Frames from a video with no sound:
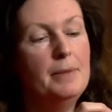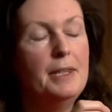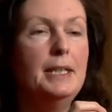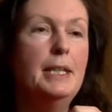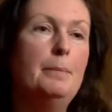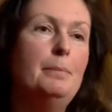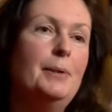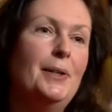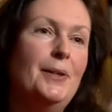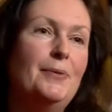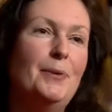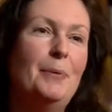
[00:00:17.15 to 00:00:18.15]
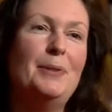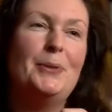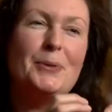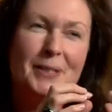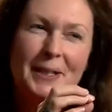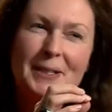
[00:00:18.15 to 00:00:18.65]
the number of what we
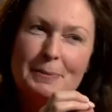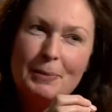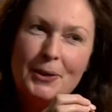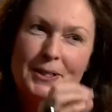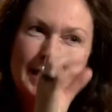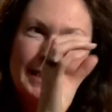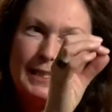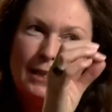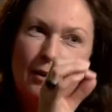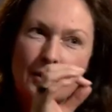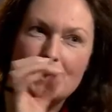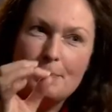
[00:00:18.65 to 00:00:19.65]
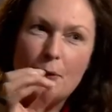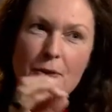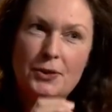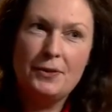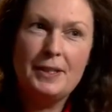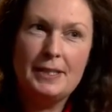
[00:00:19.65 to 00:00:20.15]
call sunspots, these dark
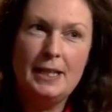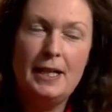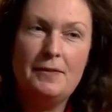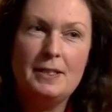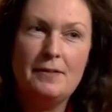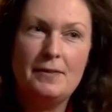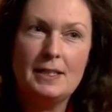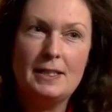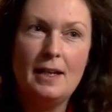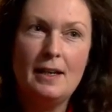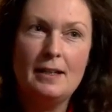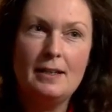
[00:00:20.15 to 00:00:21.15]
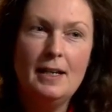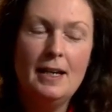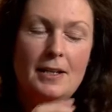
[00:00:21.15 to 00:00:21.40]
spots on the surface of the sun.